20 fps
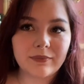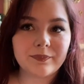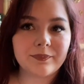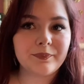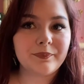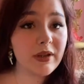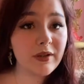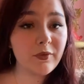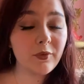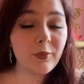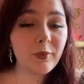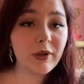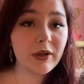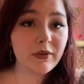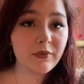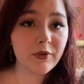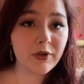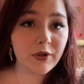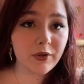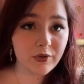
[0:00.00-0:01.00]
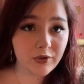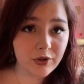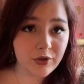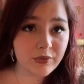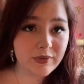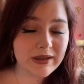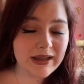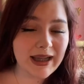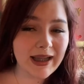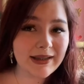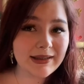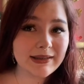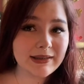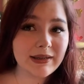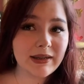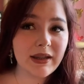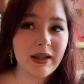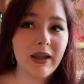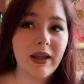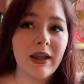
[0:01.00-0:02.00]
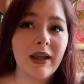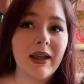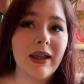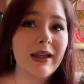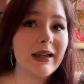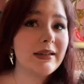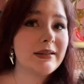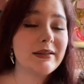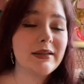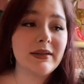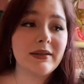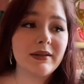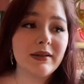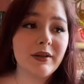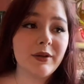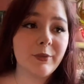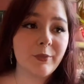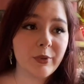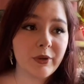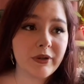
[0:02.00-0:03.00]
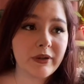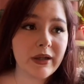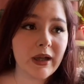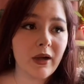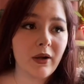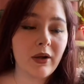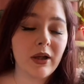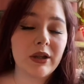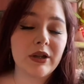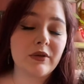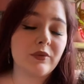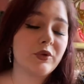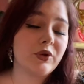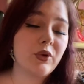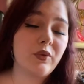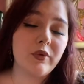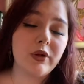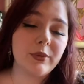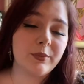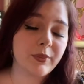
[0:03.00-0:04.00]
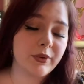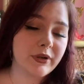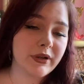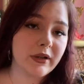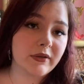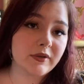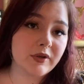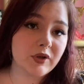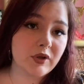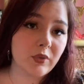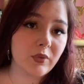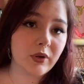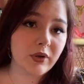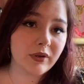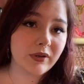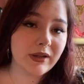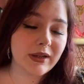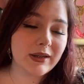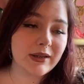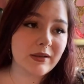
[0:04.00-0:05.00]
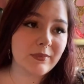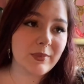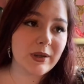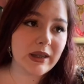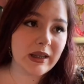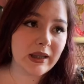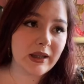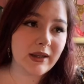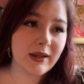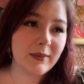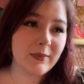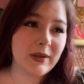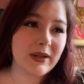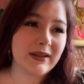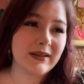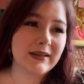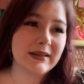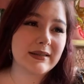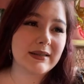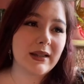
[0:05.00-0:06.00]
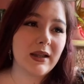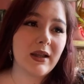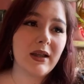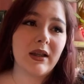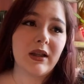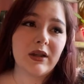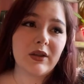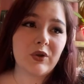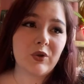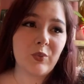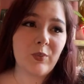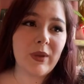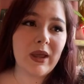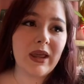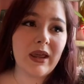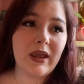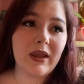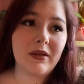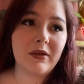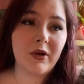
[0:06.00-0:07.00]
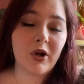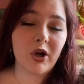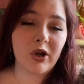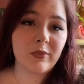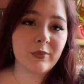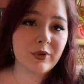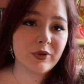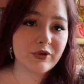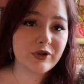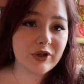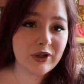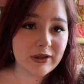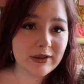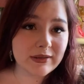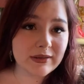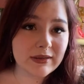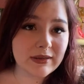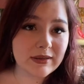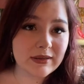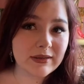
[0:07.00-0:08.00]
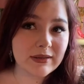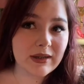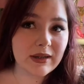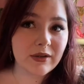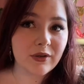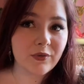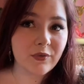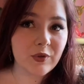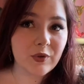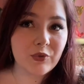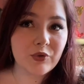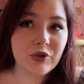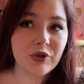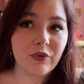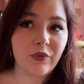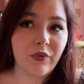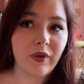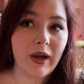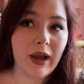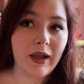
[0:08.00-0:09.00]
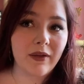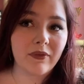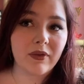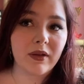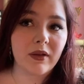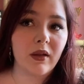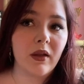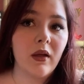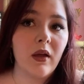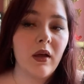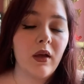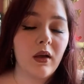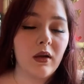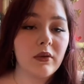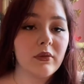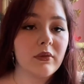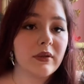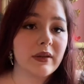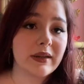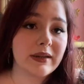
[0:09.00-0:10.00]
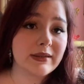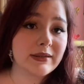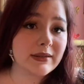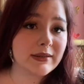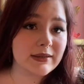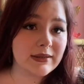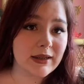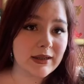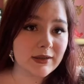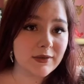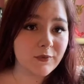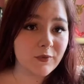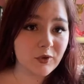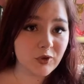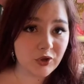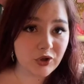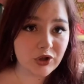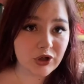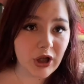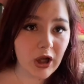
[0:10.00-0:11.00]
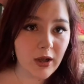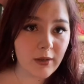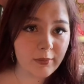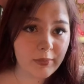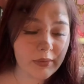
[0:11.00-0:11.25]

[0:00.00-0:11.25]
Even whenever you're new to Etsy, it's easy to burn out, and you don't want to burn out so early in the beginning because you may harm your chances in the future for having a really successful shop.